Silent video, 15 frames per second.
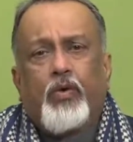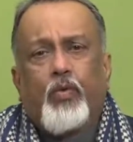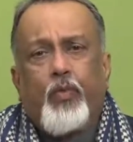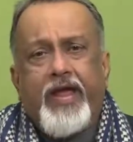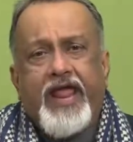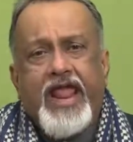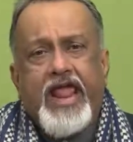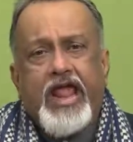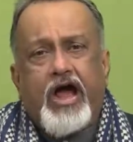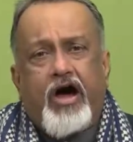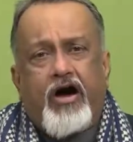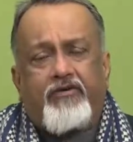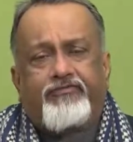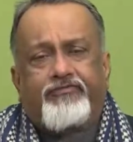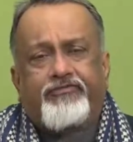way
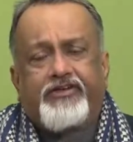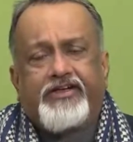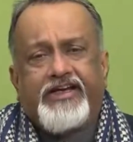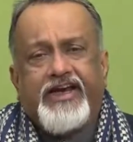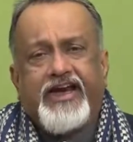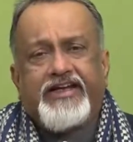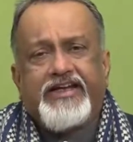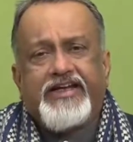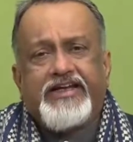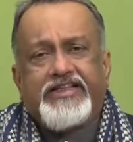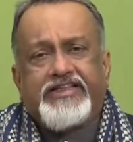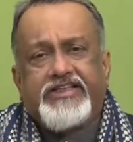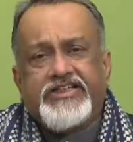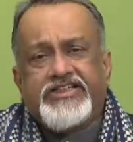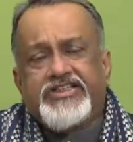of
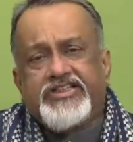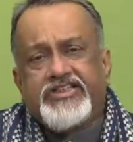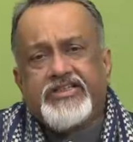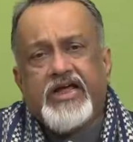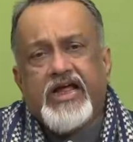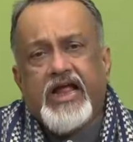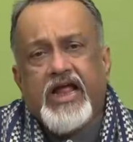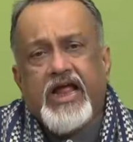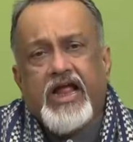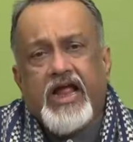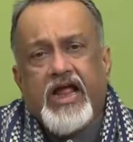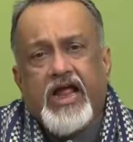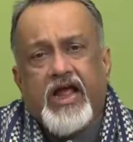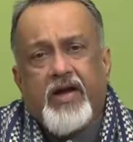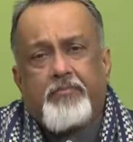creating this
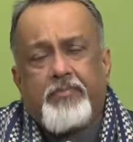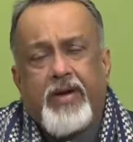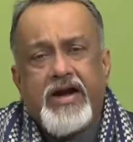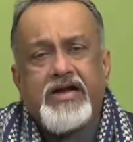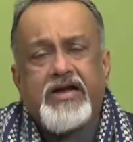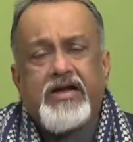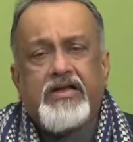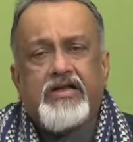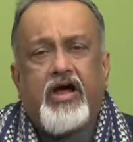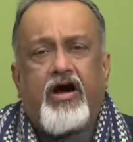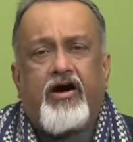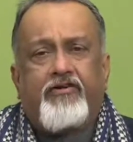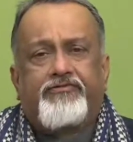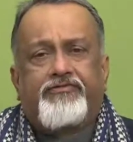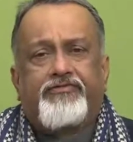bundle
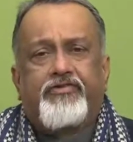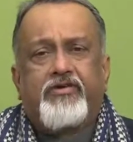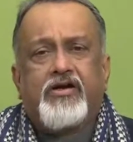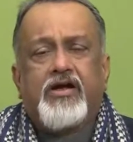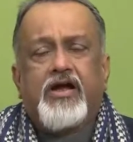of